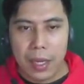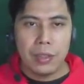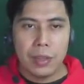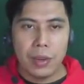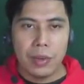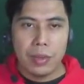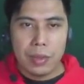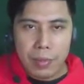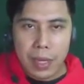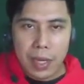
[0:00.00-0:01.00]
so
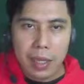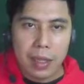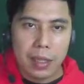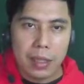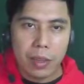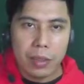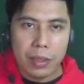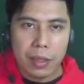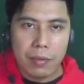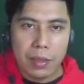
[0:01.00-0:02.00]
meaning this is
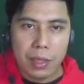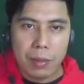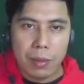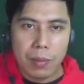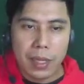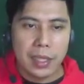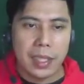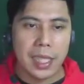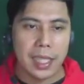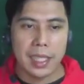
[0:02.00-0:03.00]
also divisible by
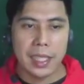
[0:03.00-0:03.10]
6.